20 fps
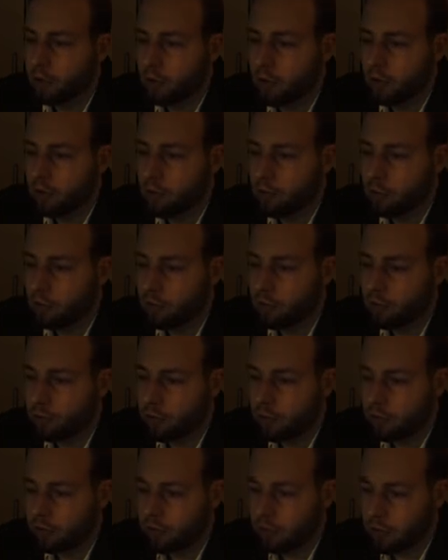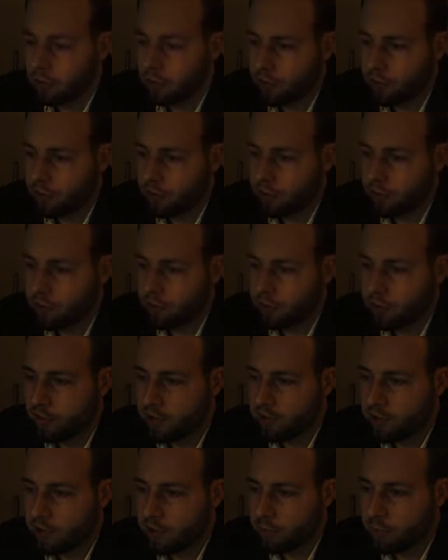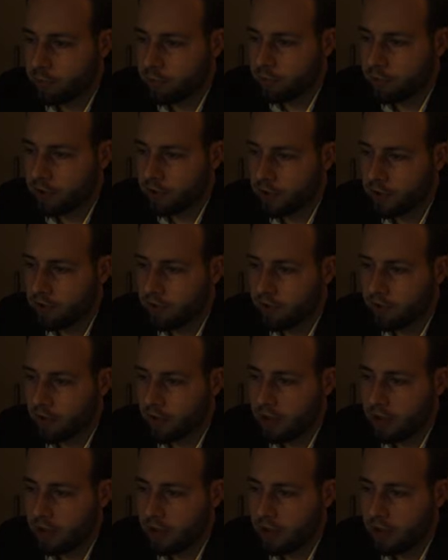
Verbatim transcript: Almost all the joints of the machinery present